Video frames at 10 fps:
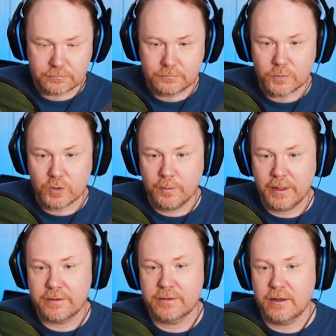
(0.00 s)
or
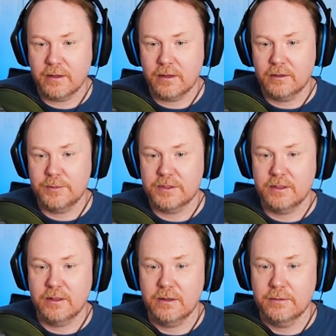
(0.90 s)
mouth together, lips
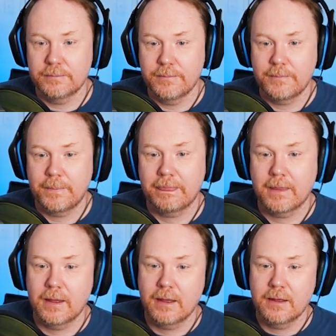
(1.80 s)
together,
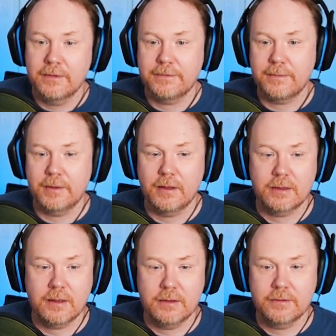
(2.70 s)
something like
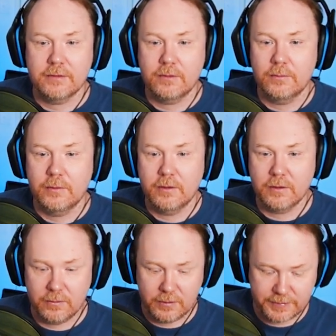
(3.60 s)
that. So we can
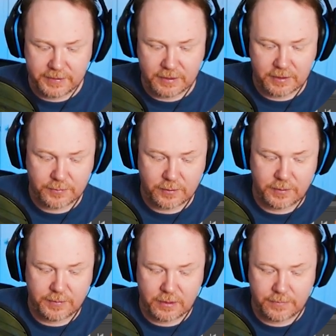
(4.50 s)
go lips together, it's probably better.